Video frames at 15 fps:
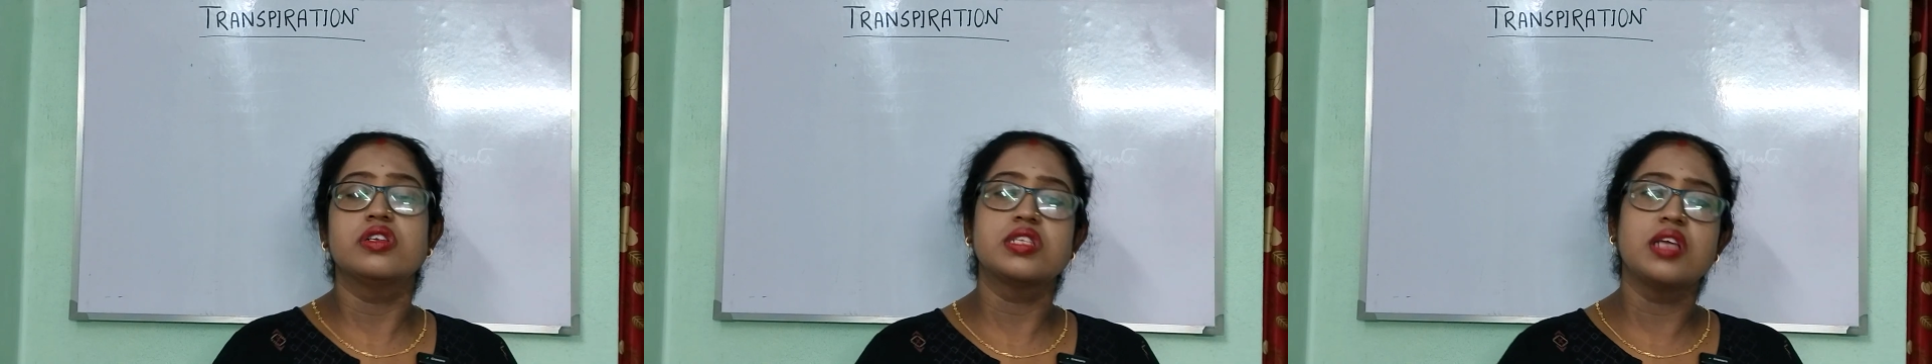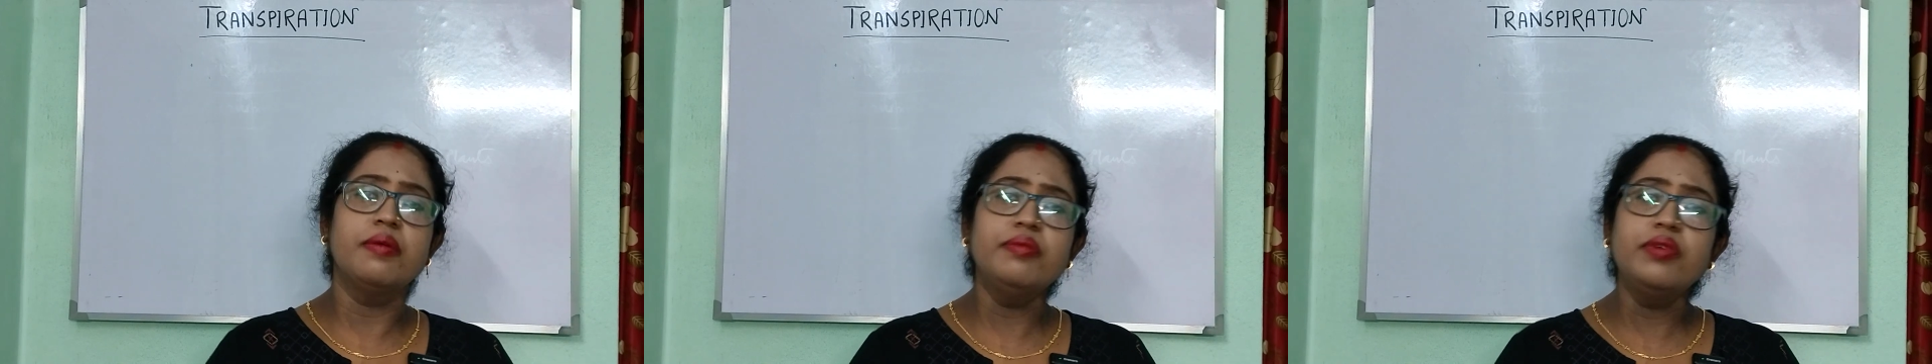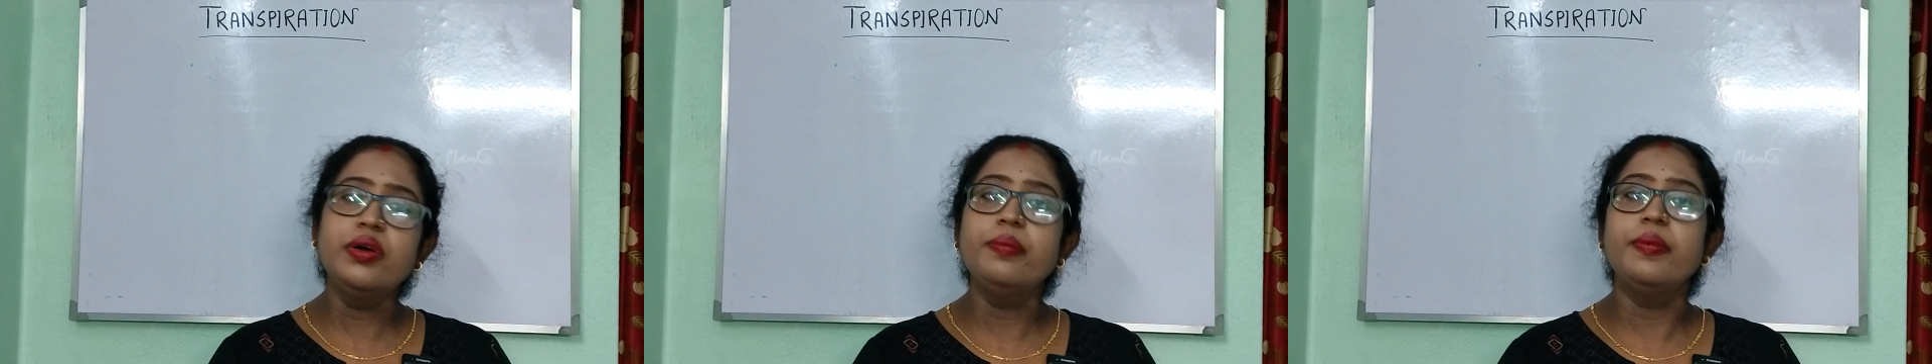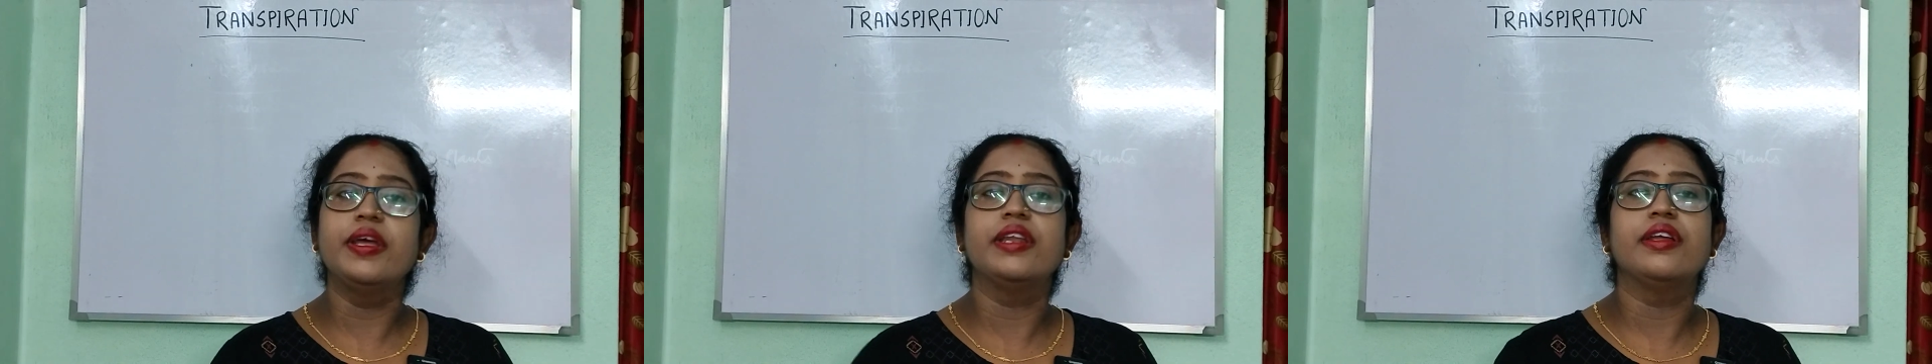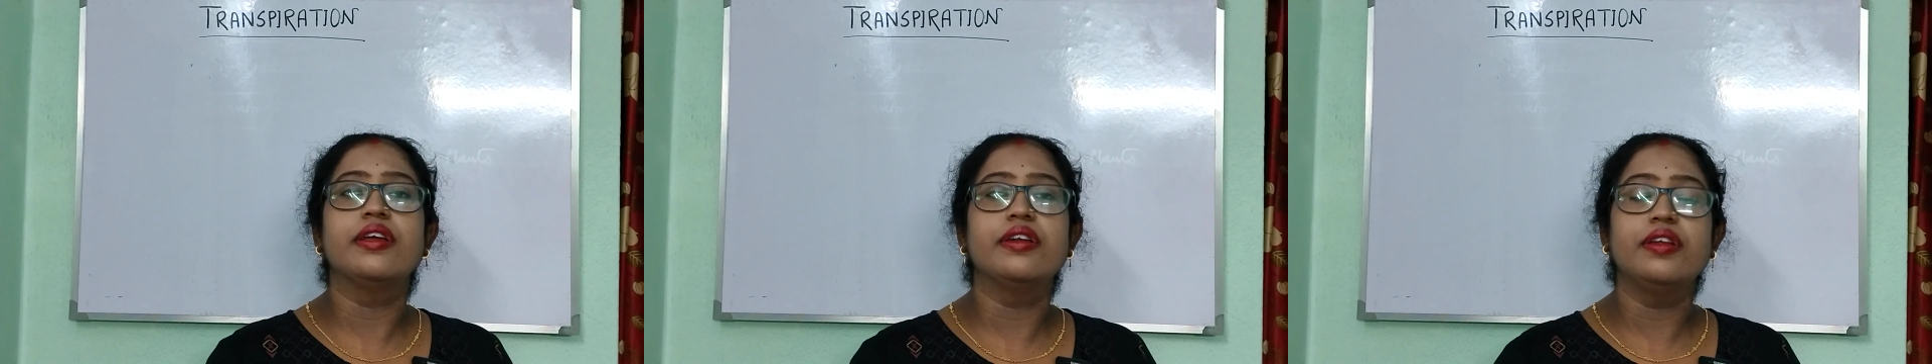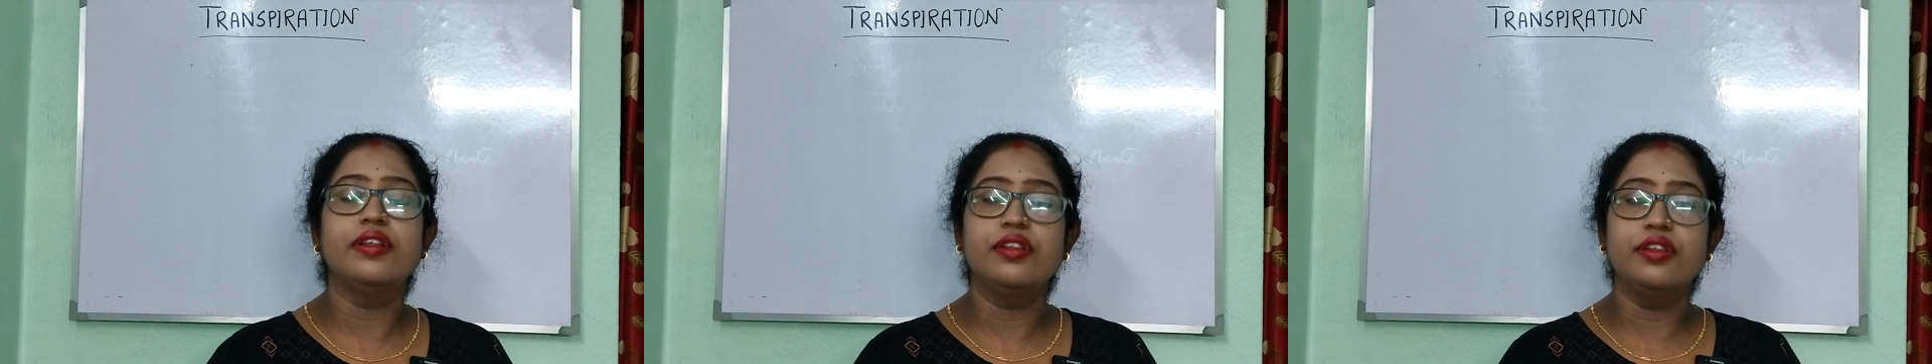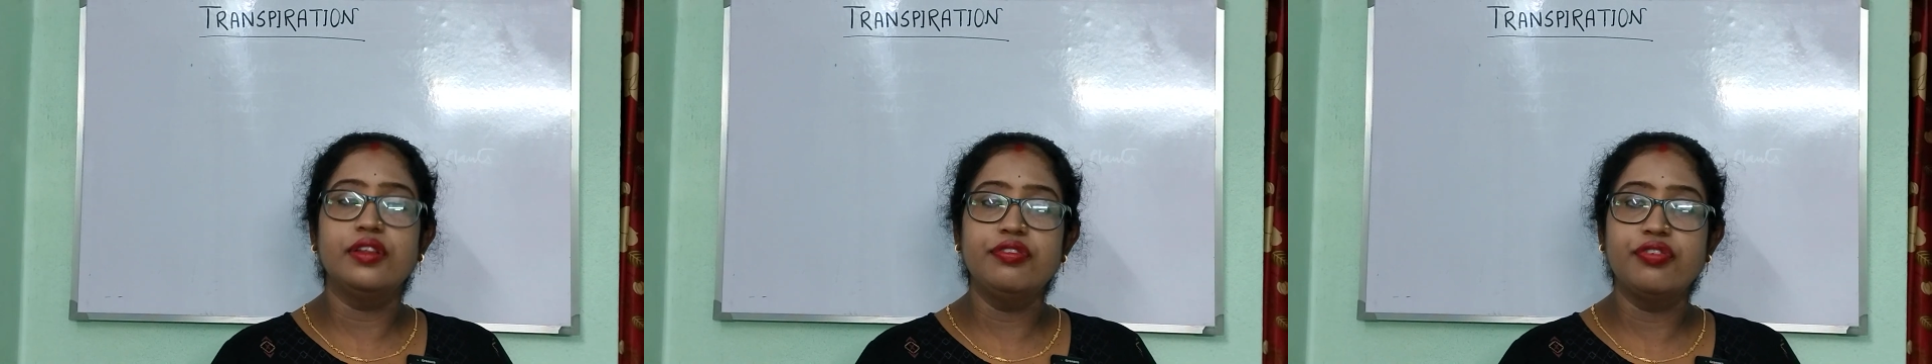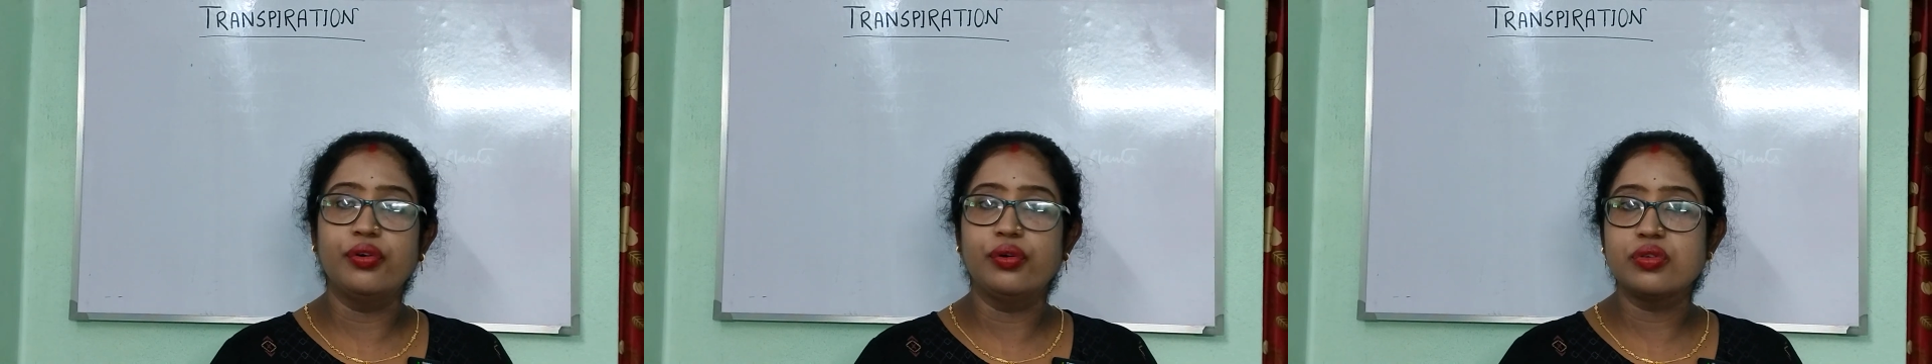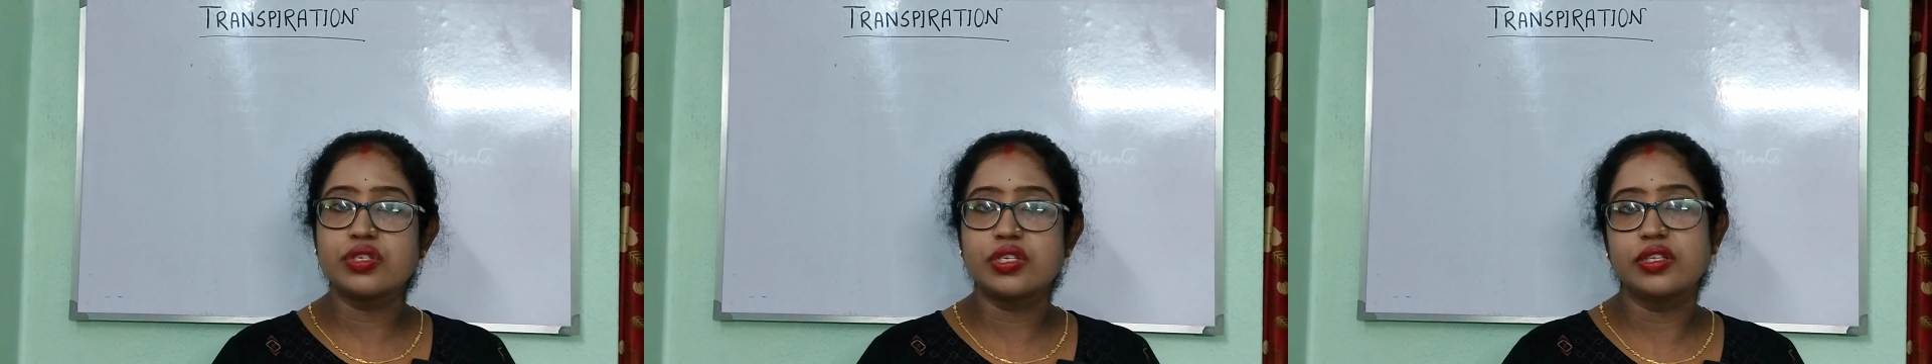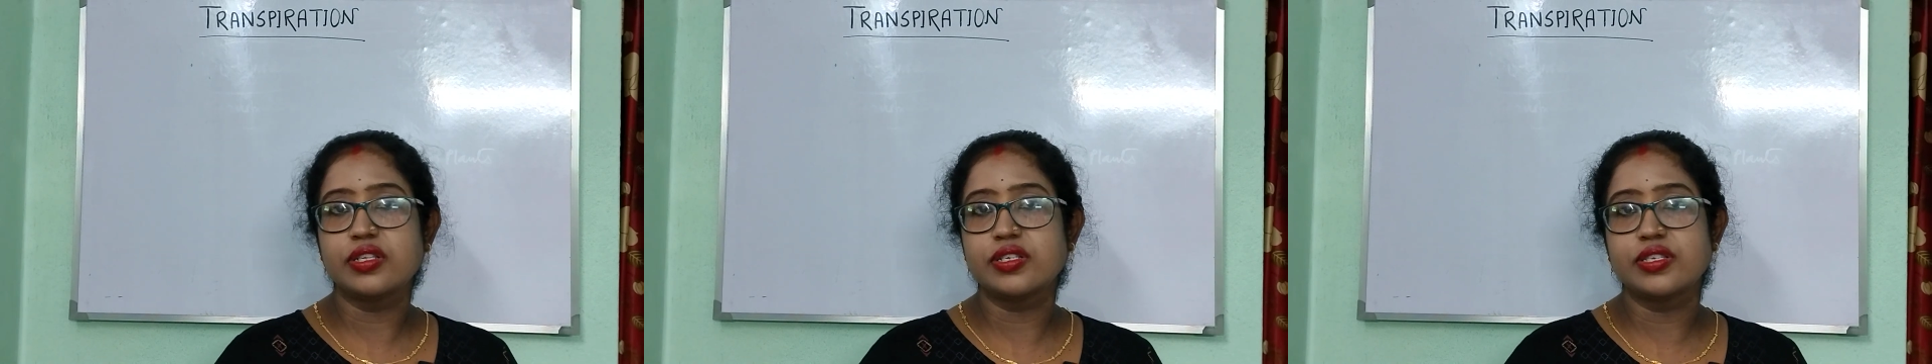or somewhat barrier in the
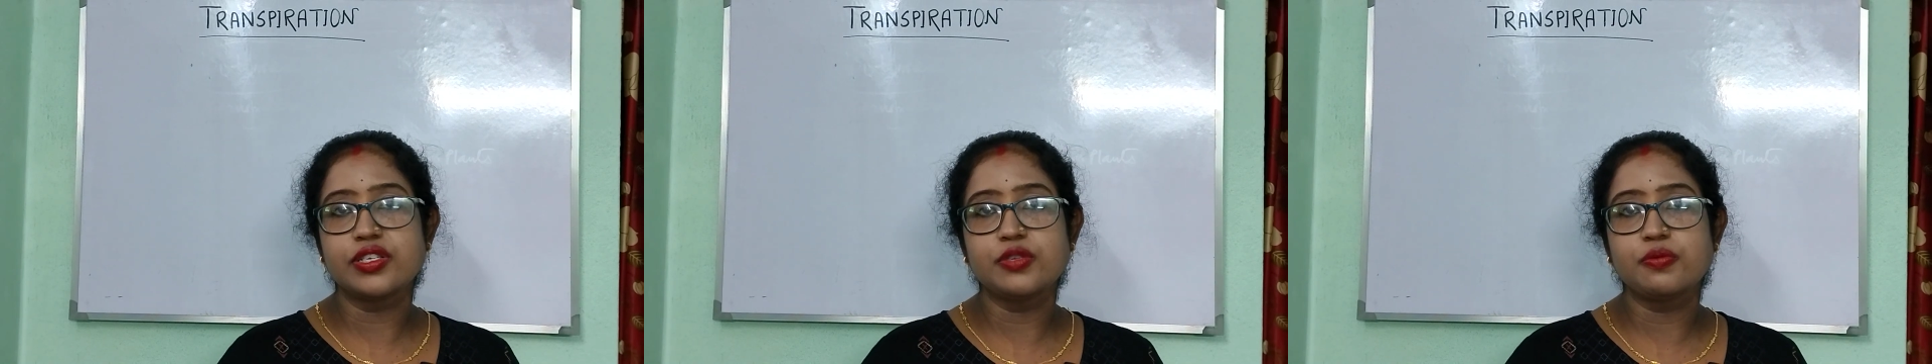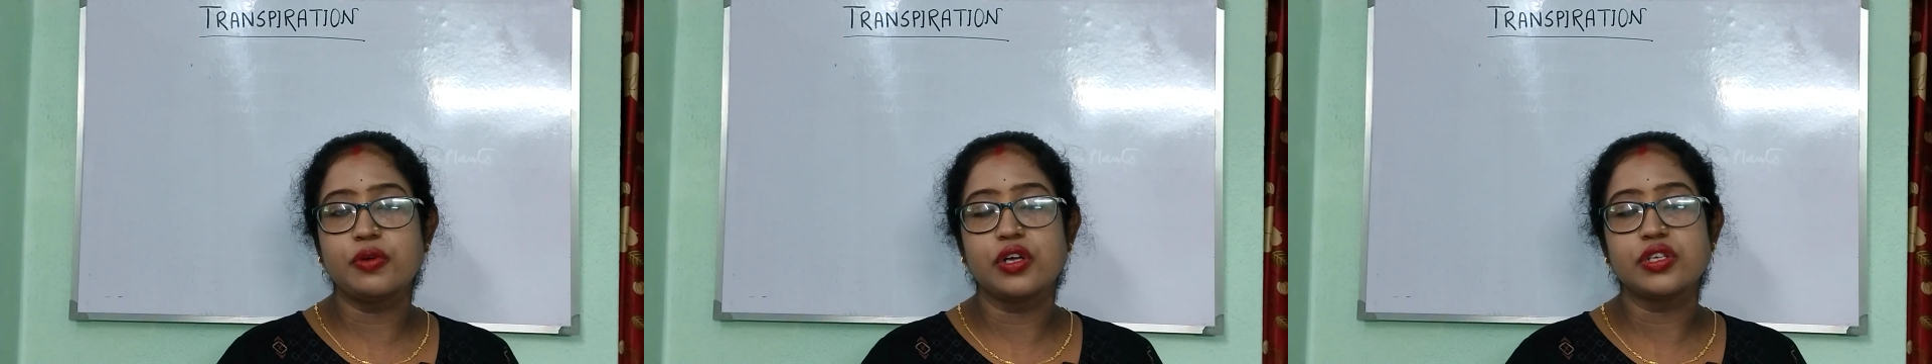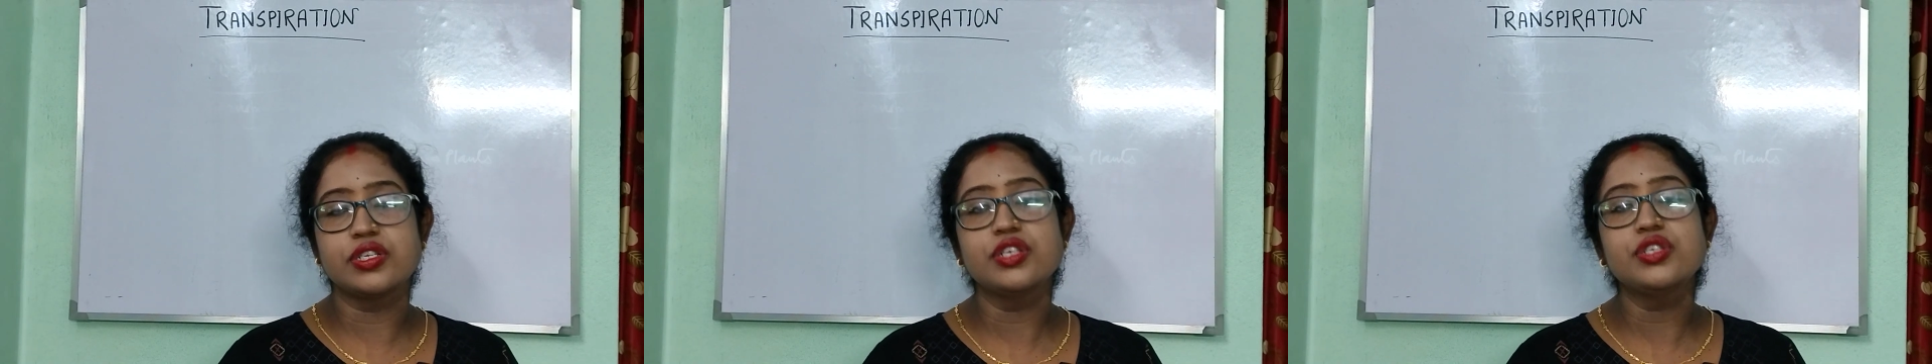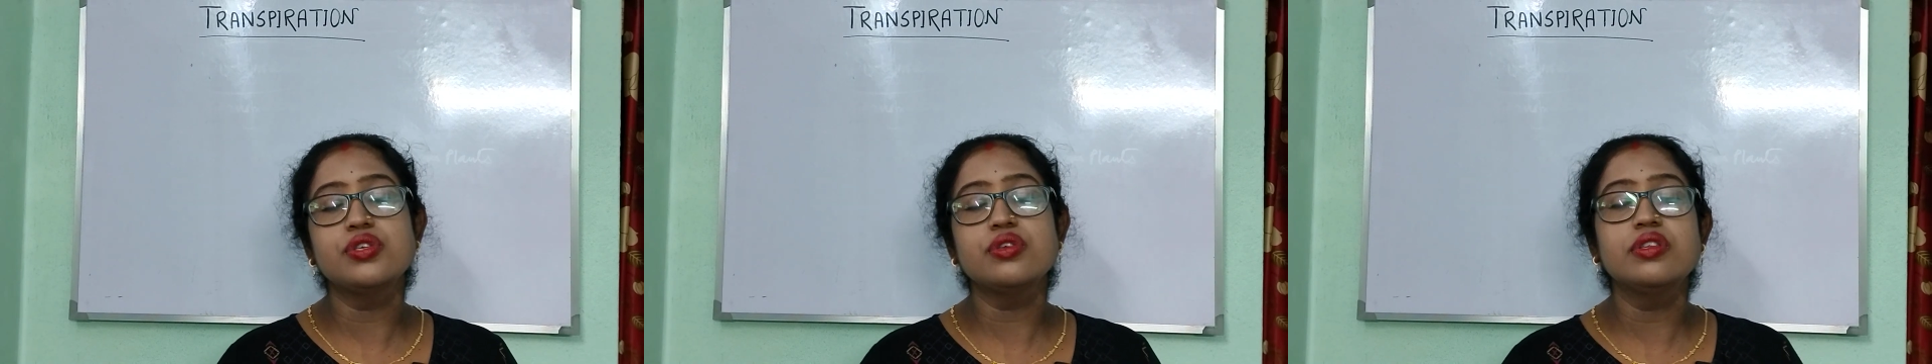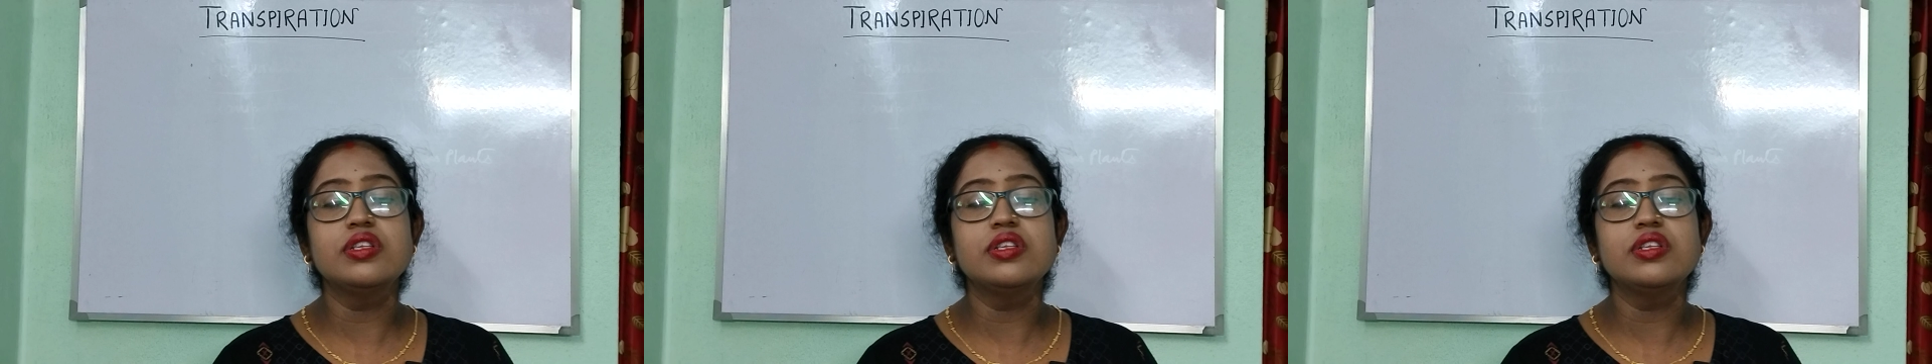photosynthesis process.